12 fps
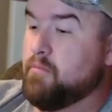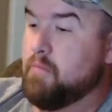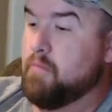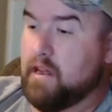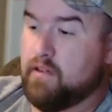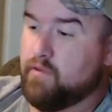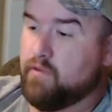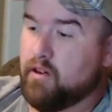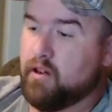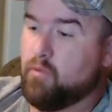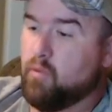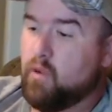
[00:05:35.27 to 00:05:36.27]
made
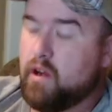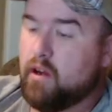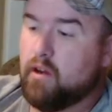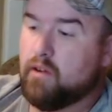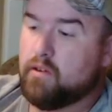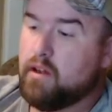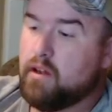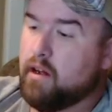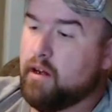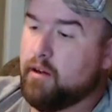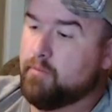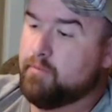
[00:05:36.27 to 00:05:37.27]
very well.
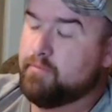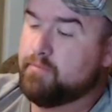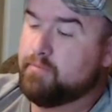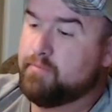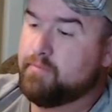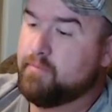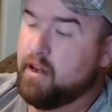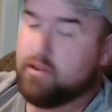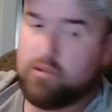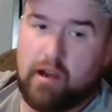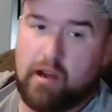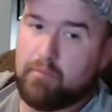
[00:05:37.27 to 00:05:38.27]
I
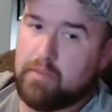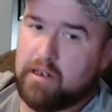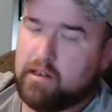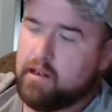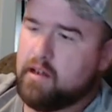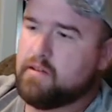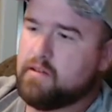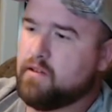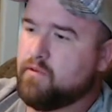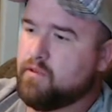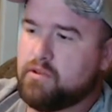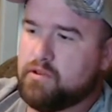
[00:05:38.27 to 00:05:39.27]
tried many kinds of
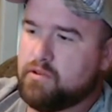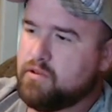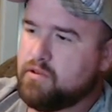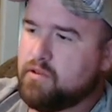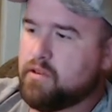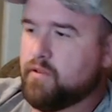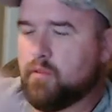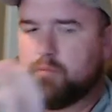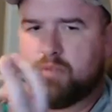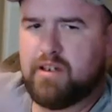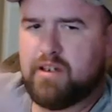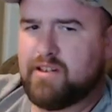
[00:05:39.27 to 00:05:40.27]
different juices,
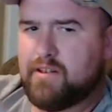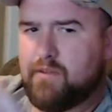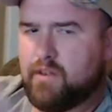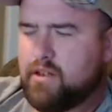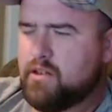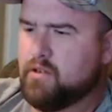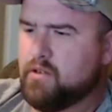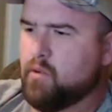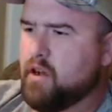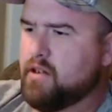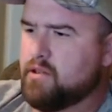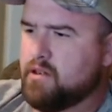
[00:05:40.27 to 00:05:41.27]
different PG VG
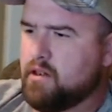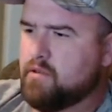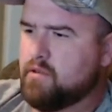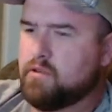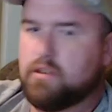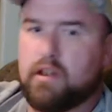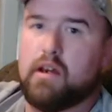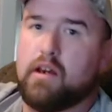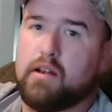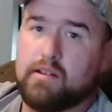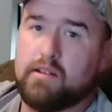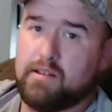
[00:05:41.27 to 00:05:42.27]
ratios
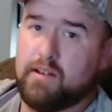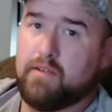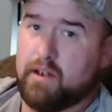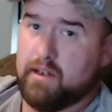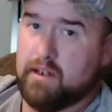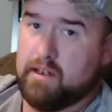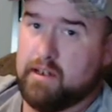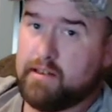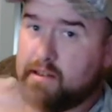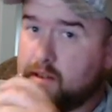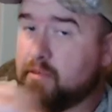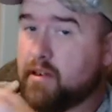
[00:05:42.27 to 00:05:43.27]
to see if I can get
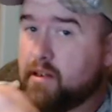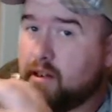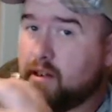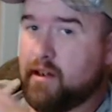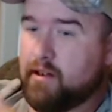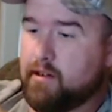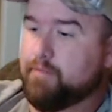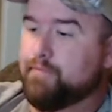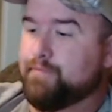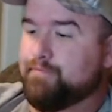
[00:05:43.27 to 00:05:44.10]
something to kind of